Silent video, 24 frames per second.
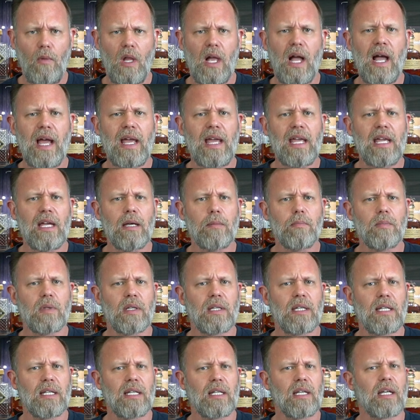I am
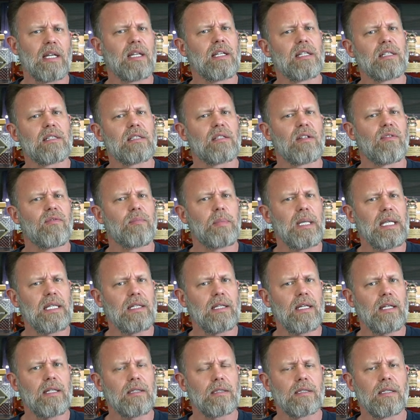getting a hint of
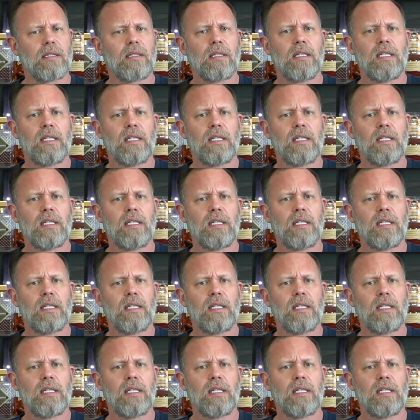peanut